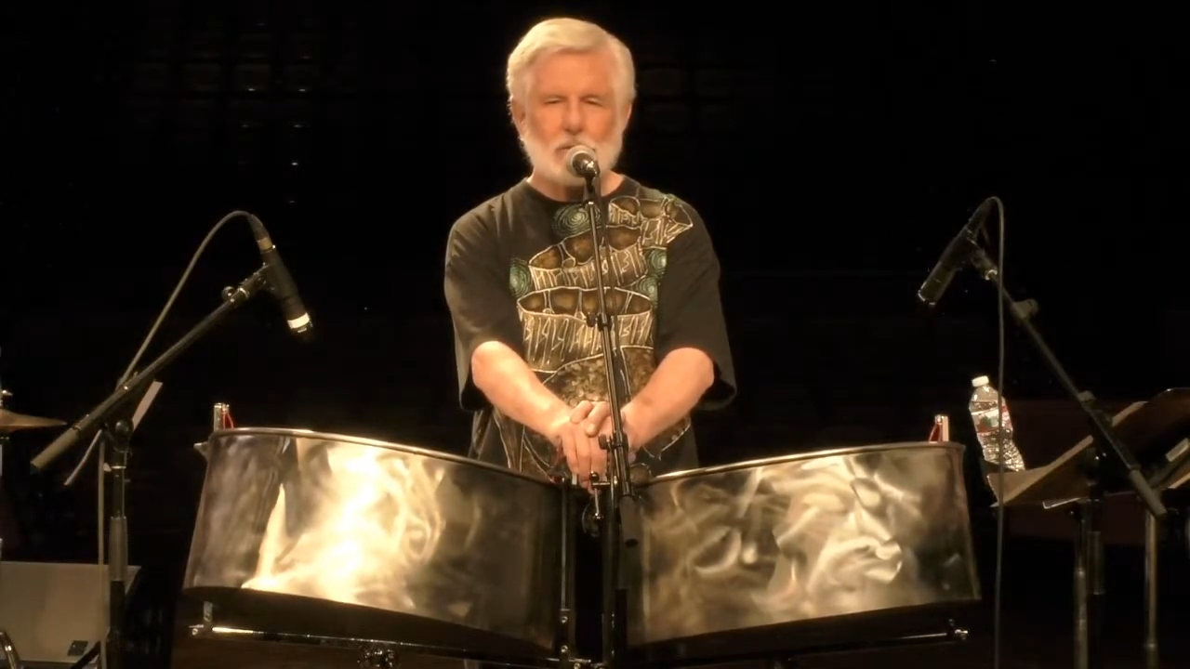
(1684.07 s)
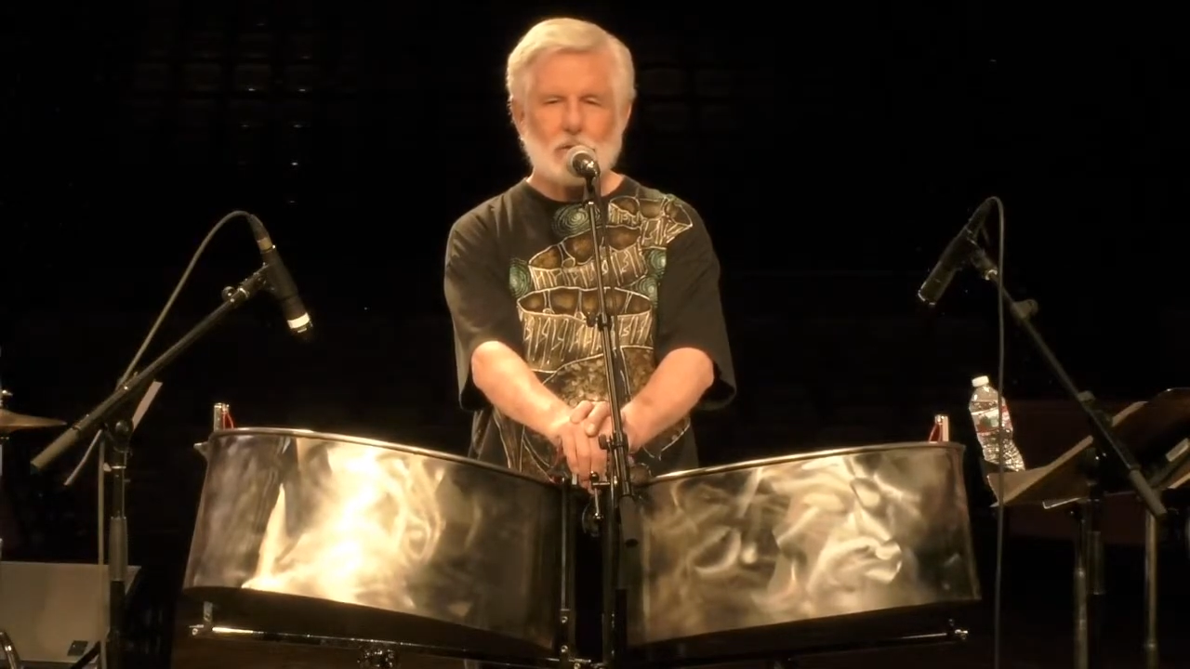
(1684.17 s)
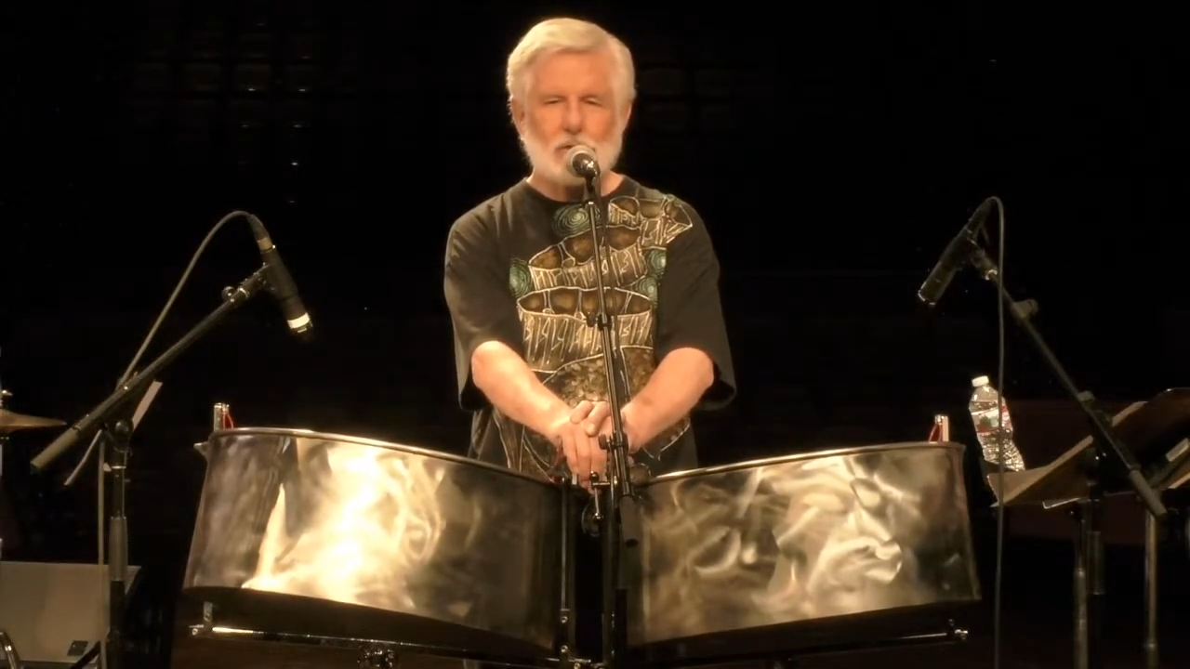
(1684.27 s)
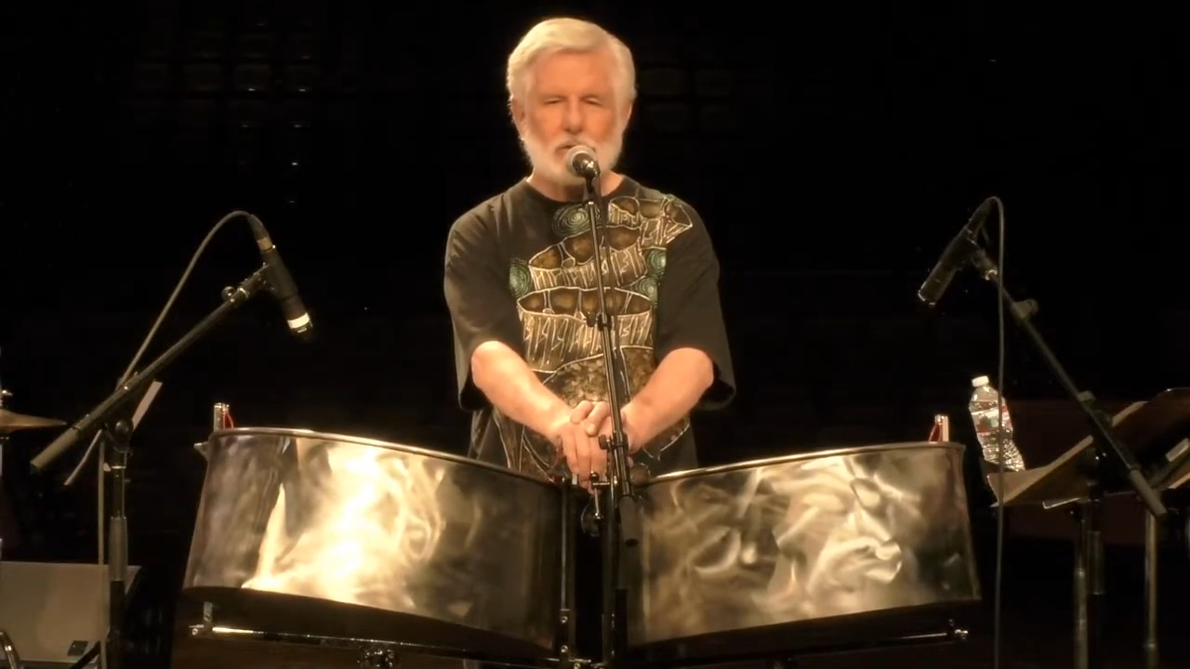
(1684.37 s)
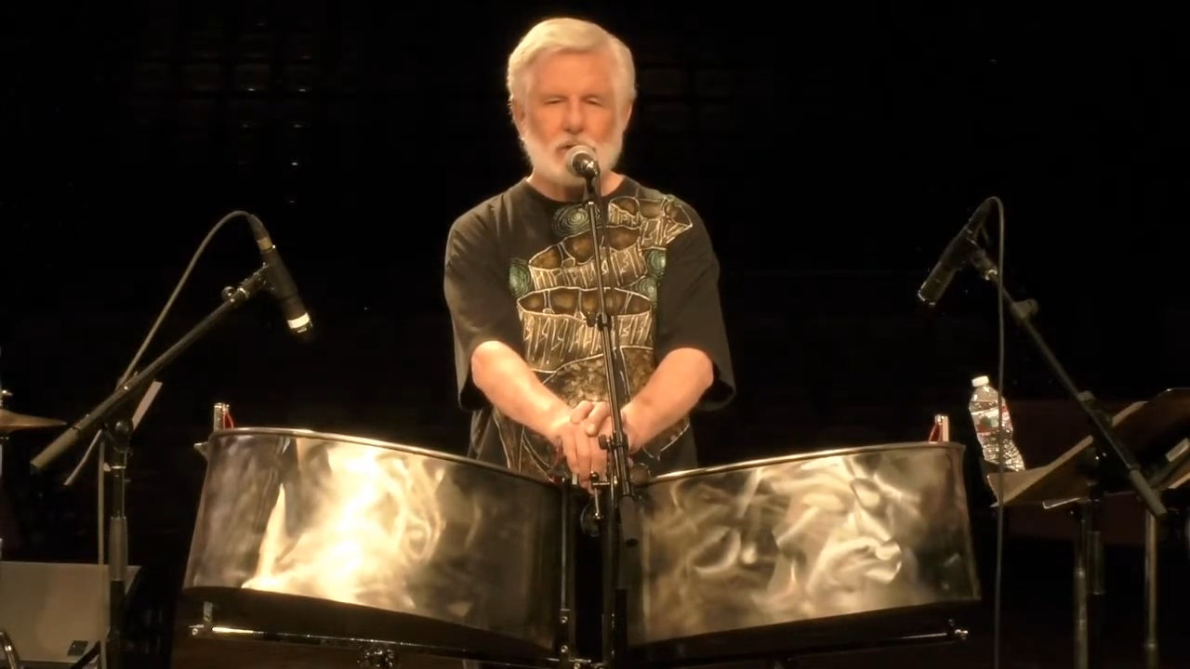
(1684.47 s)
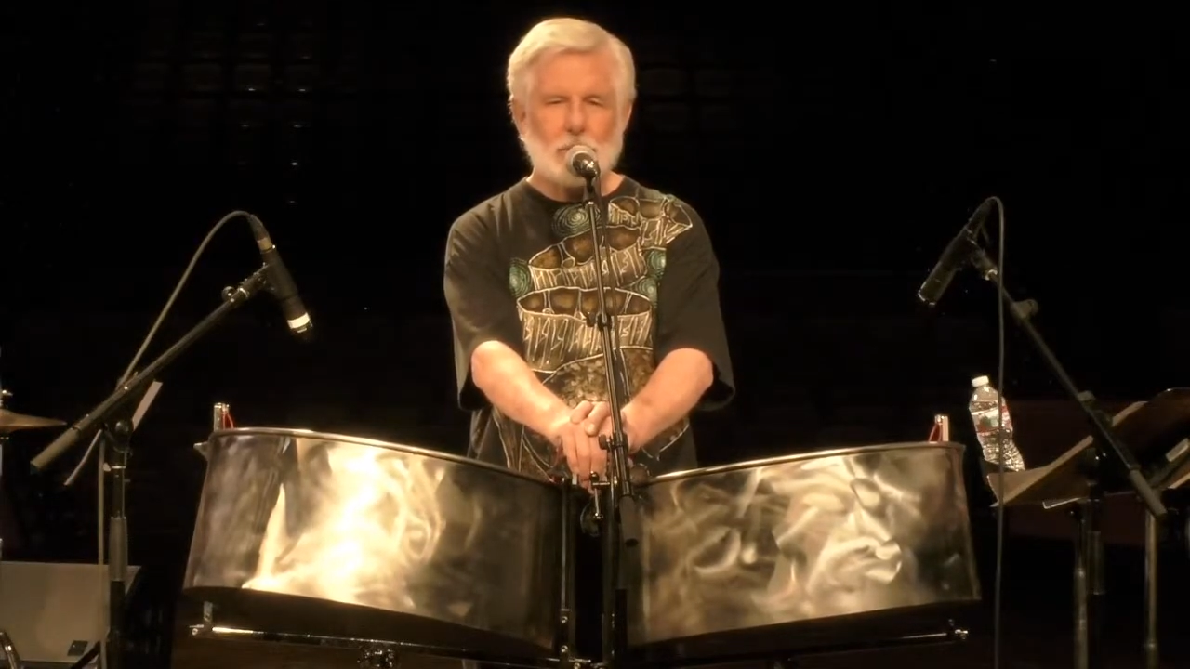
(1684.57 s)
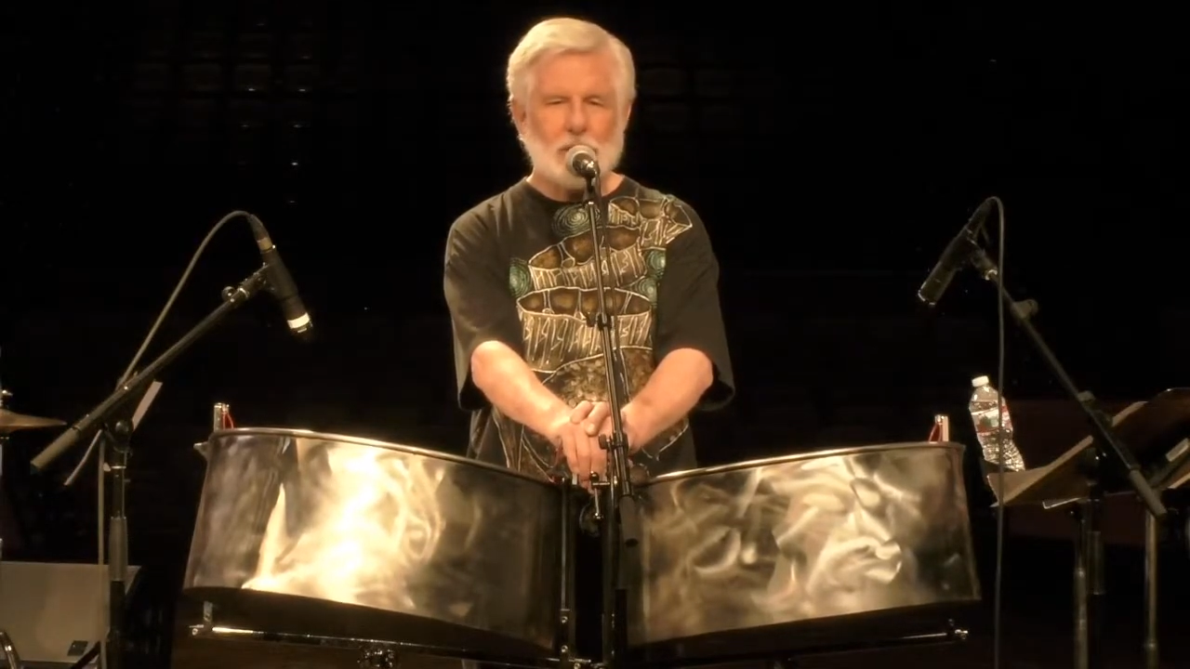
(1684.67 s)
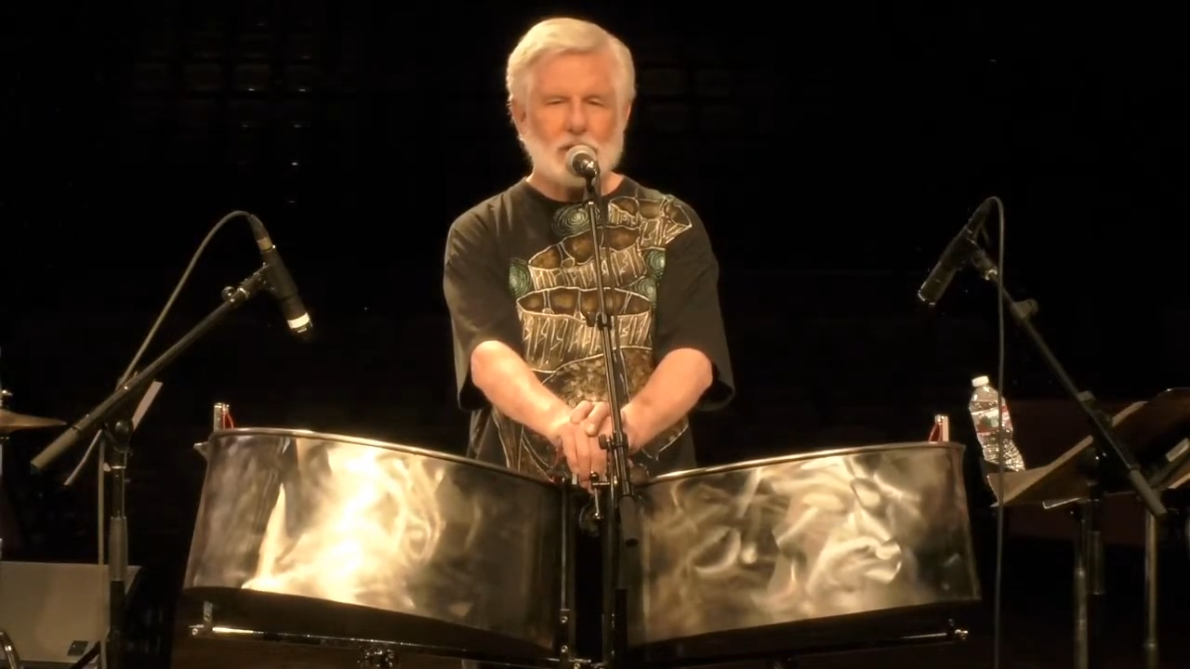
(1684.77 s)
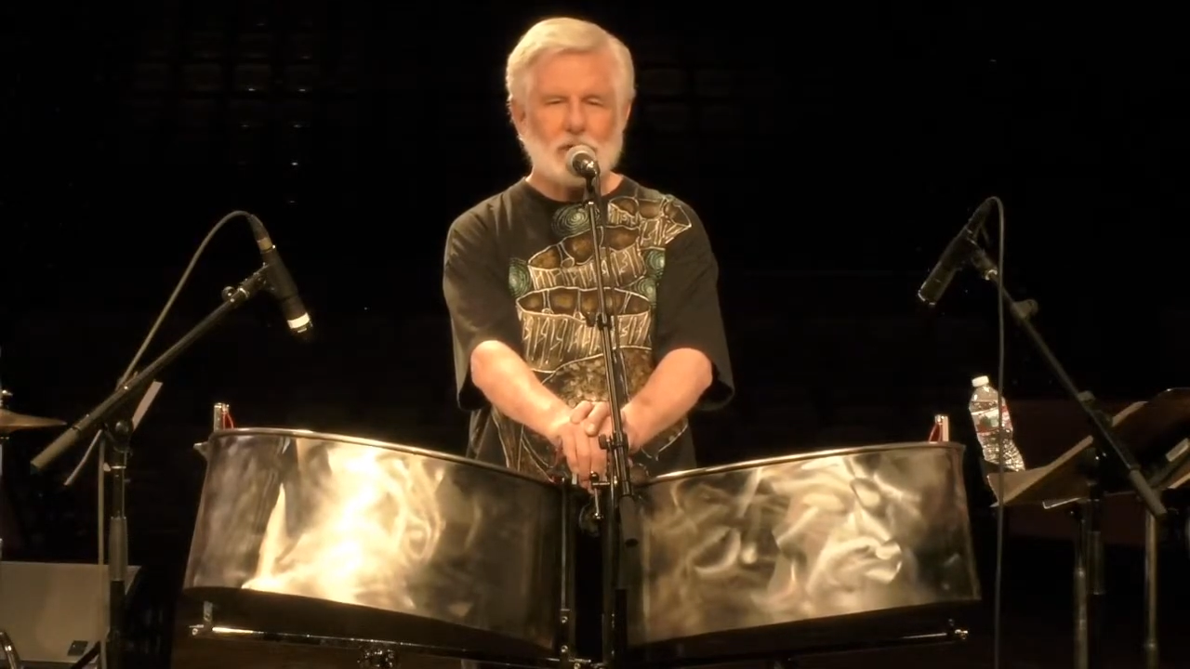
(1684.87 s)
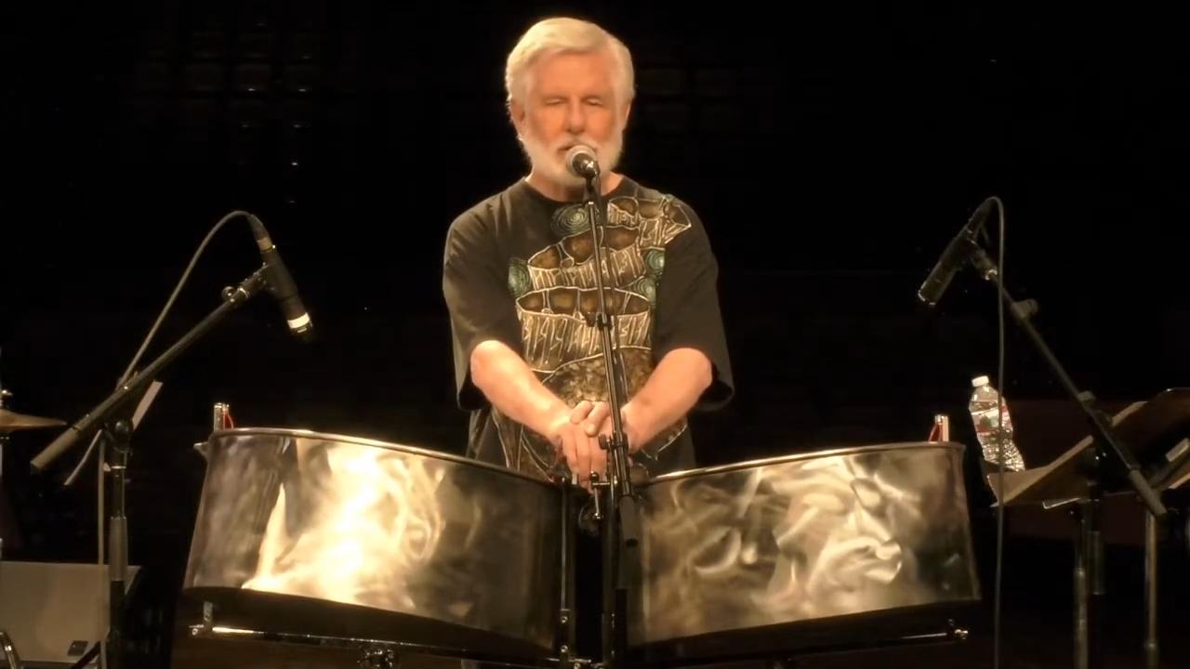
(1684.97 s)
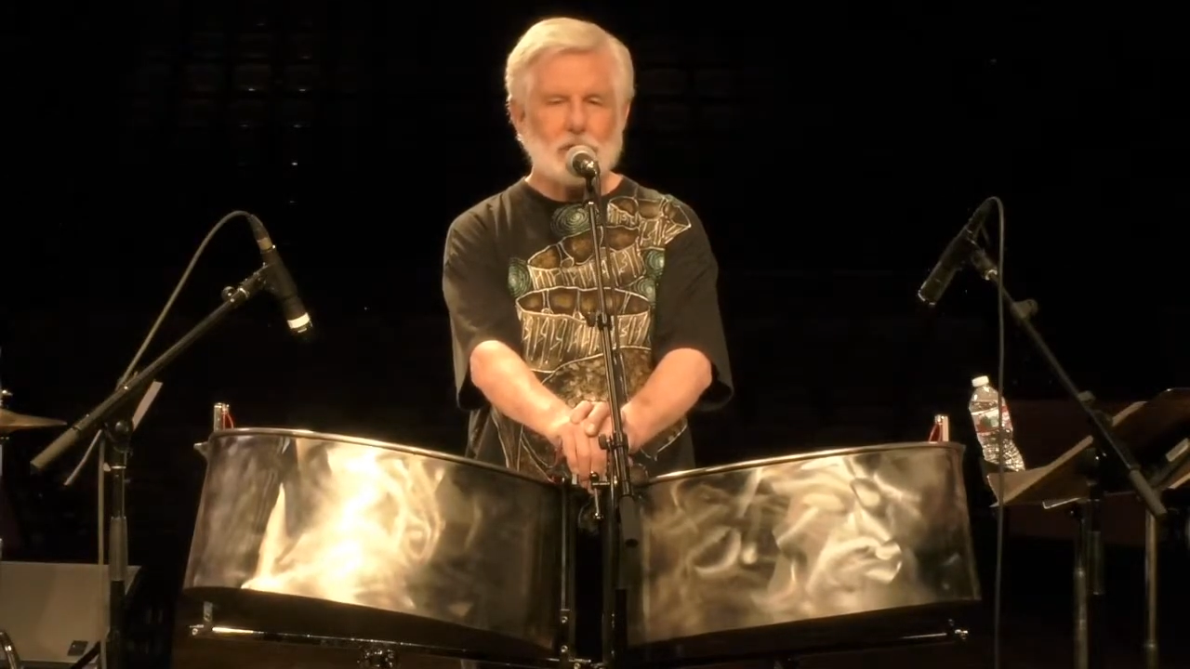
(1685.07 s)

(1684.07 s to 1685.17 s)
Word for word: we're doing about these